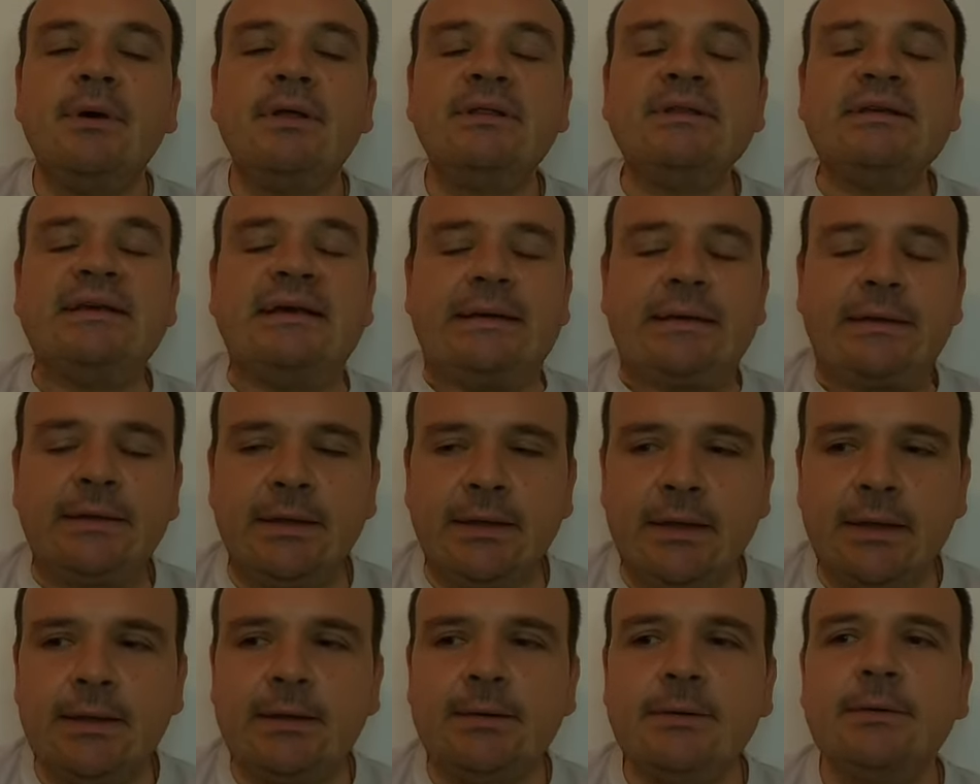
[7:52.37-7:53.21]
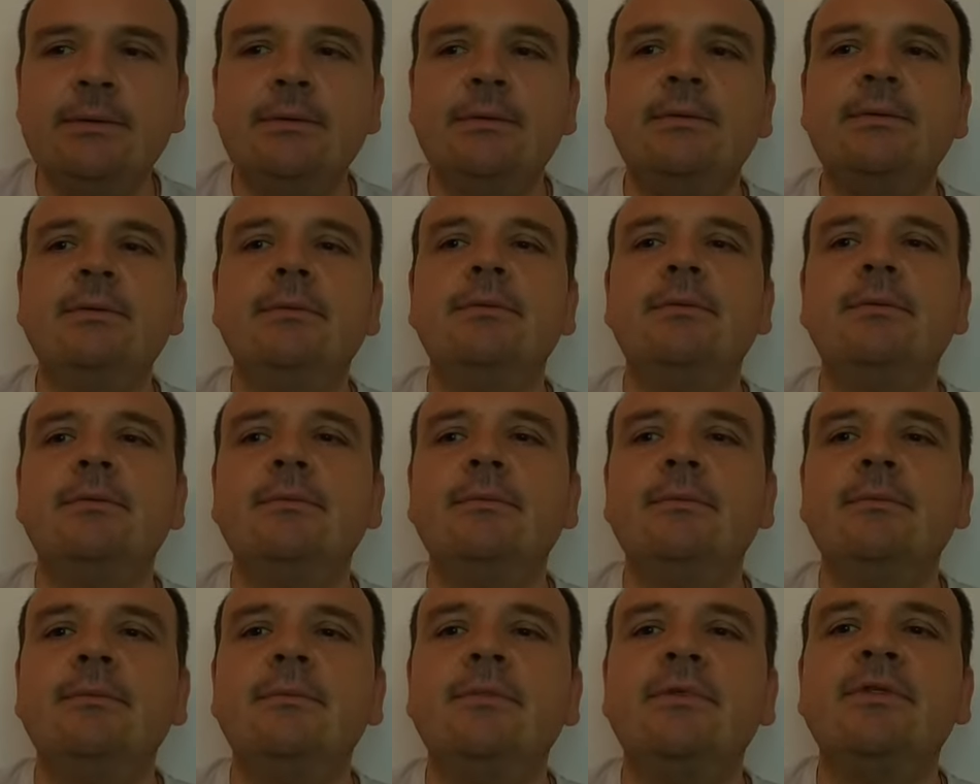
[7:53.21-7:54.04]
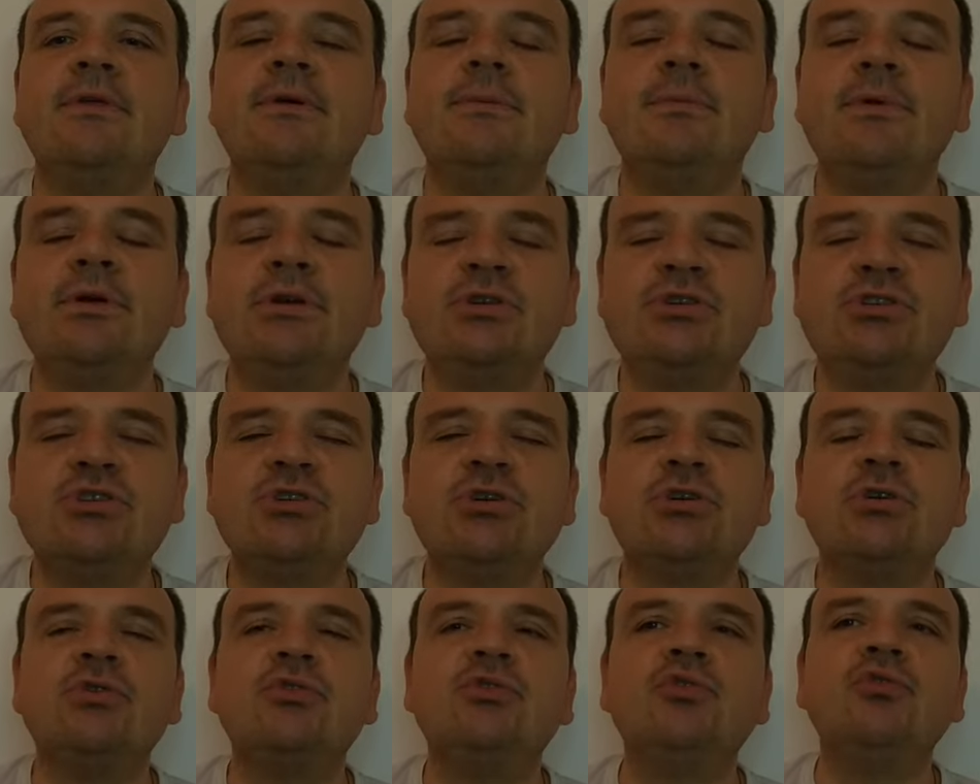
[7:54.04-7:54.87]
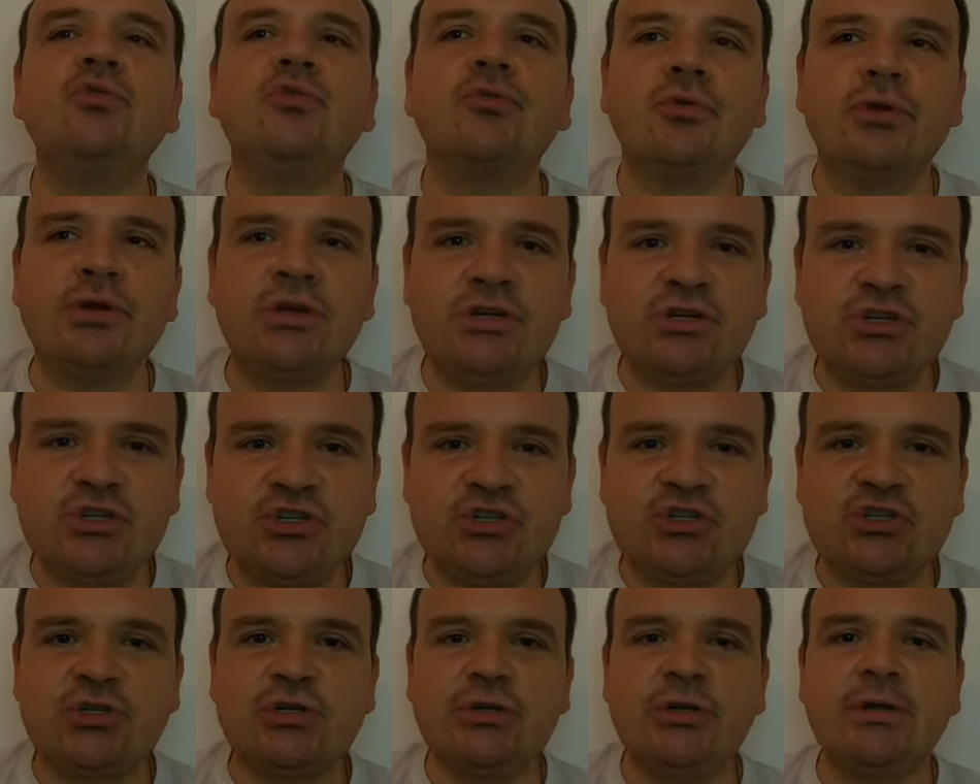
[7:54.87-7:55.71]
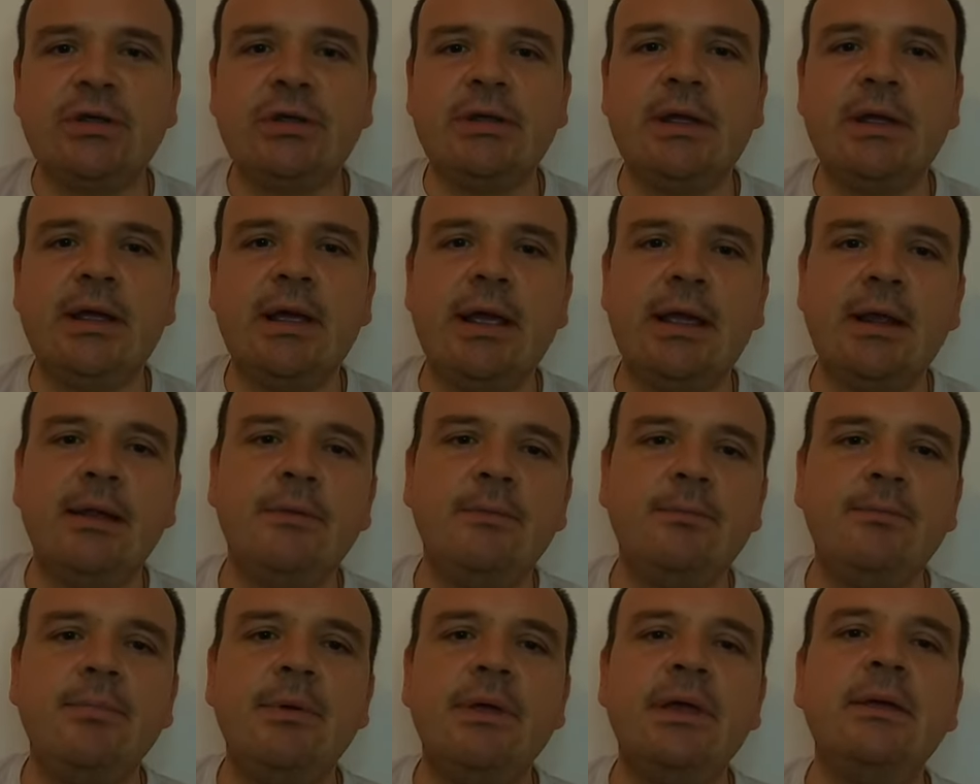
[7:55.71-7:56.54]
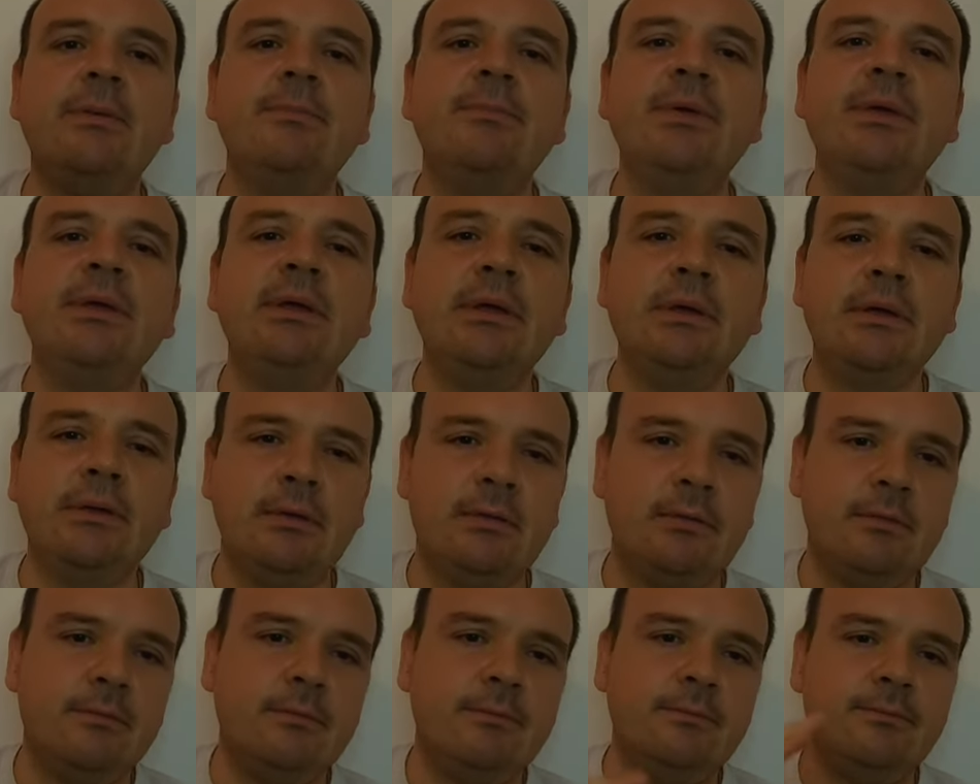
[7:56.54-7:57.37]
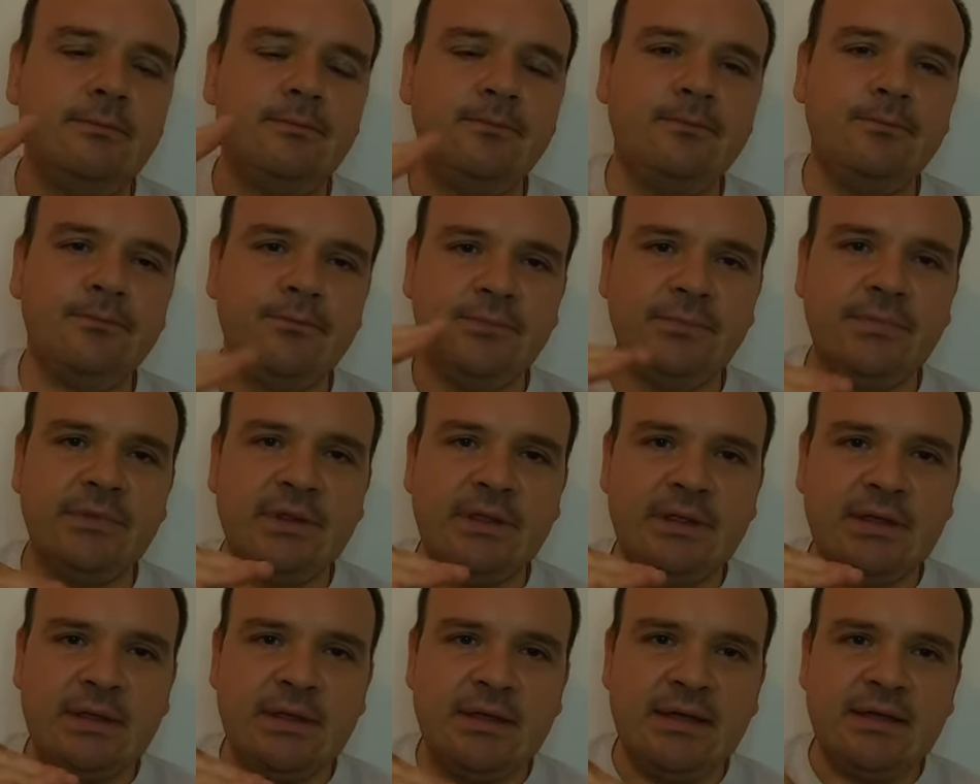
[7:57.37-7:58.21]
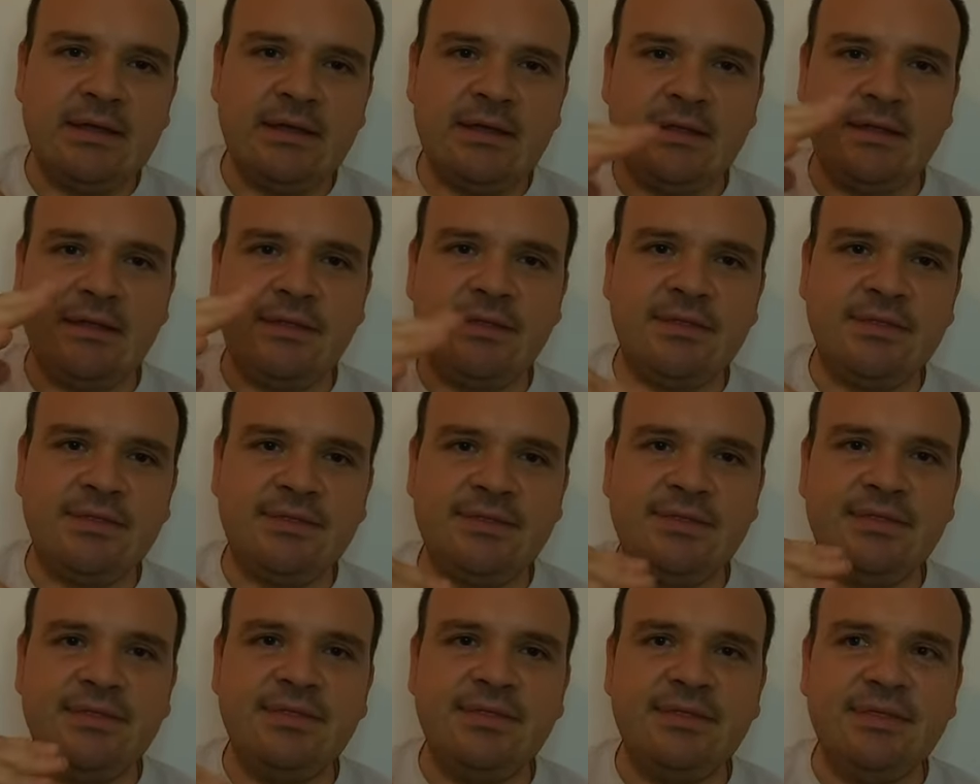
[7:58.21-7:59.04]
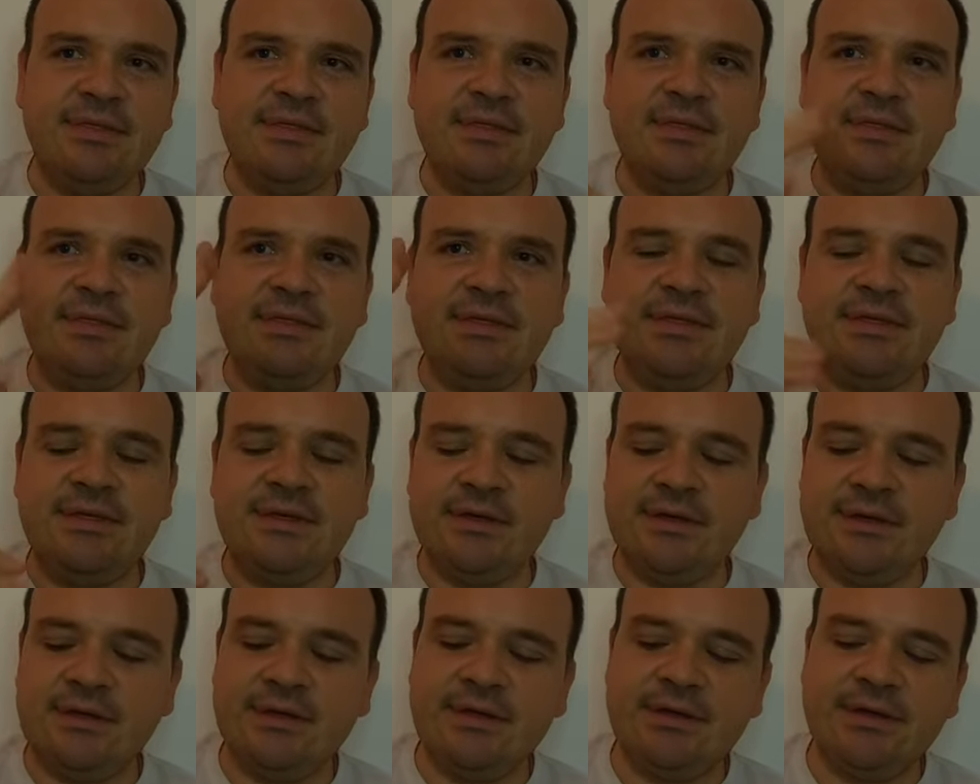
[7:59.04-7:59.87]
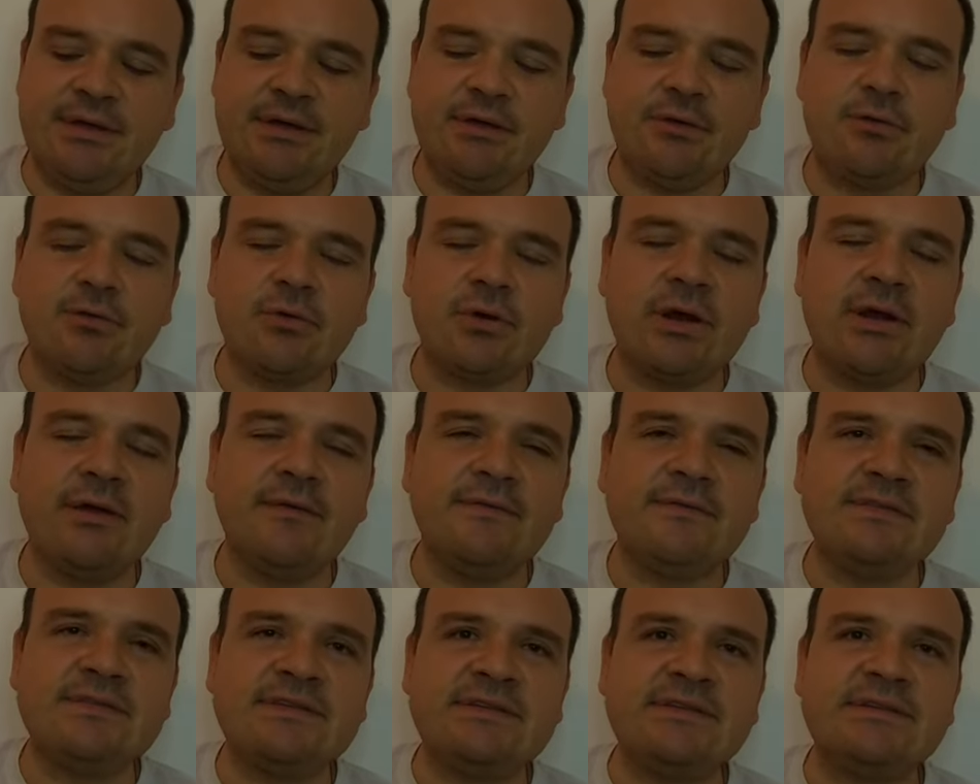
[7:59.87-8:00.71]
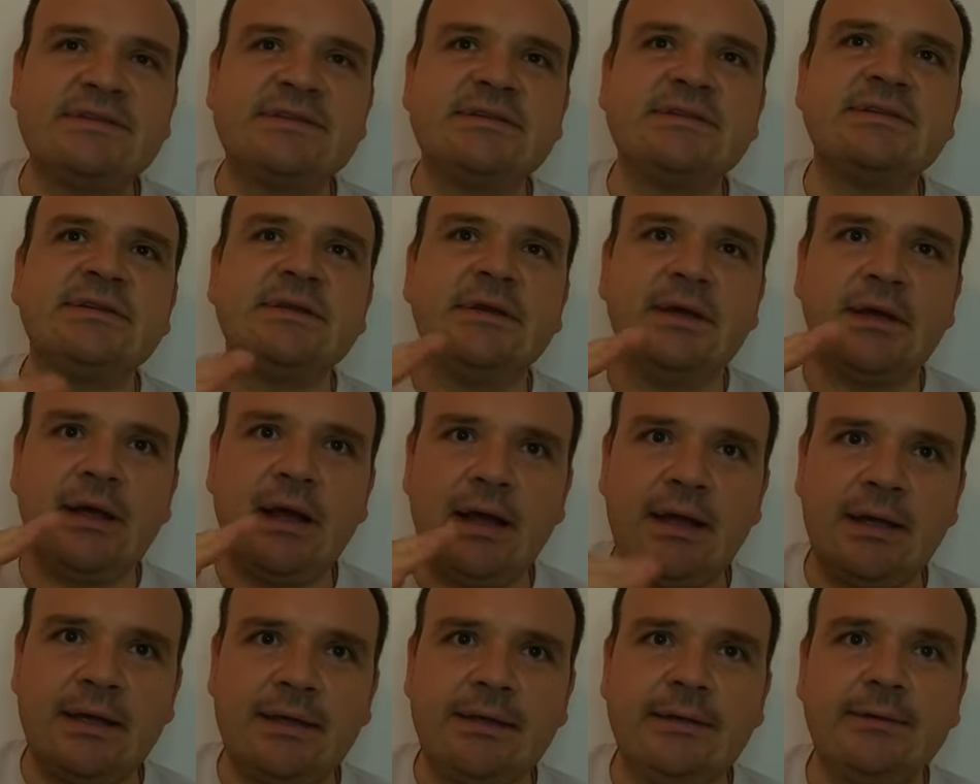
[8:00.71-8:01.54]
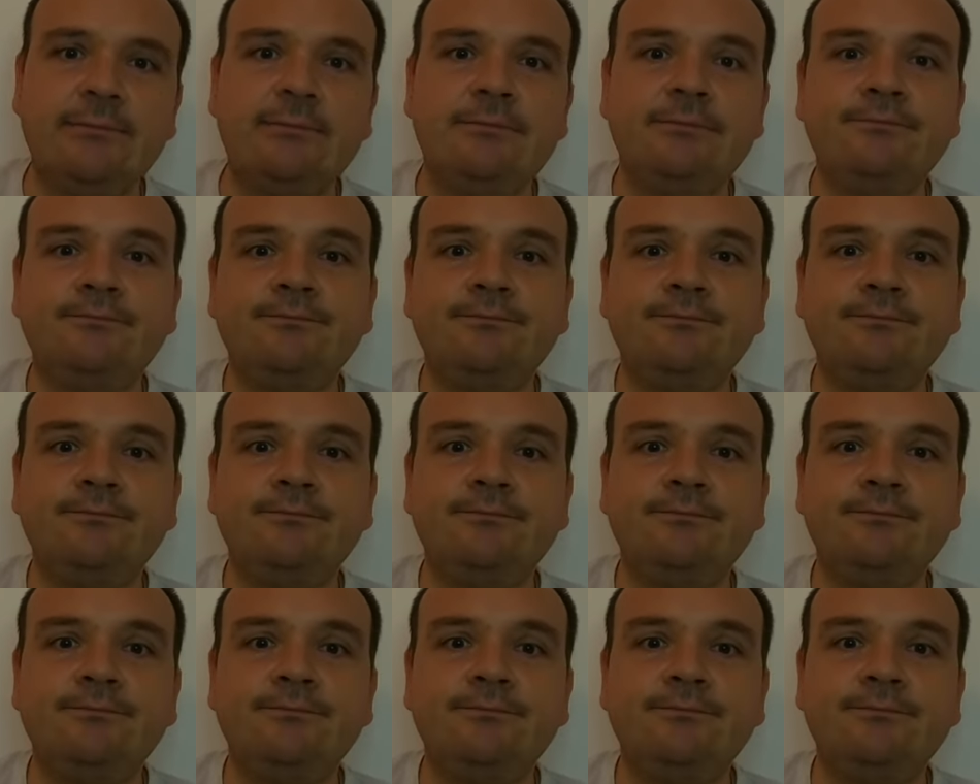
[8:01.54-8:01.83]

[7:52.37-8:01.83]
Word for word: but again, the mixture too rich and maybe uh, the revs high.